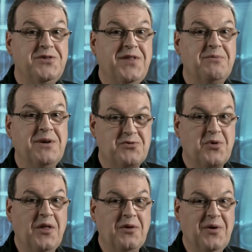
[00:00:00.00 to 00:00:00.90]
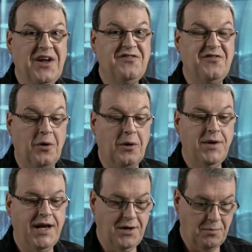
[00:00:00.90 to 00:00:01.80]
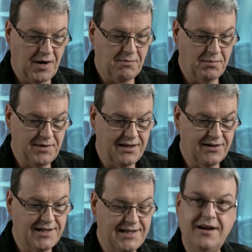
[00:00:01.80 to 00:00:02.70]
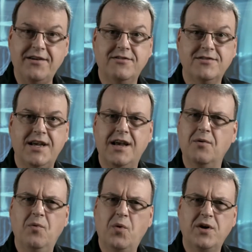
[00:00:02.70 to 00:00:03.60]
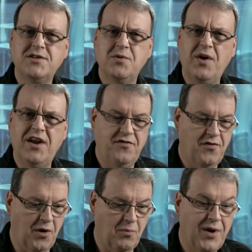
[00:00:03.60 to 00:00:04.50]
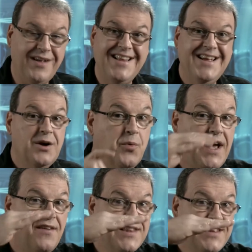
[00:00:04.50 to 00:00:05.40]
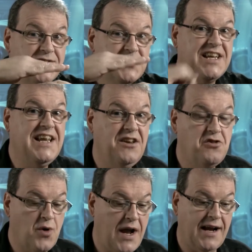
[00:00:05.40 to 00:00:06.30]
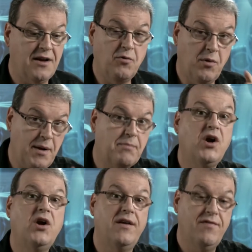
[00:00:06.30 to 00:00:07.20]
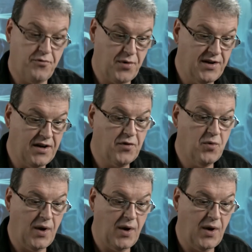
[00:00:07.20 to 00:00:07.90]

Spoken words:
you that we draw the waveform, and you're probably looking down here saying, where's the waveform? Well, we have a little skinny track. Remember, 3 different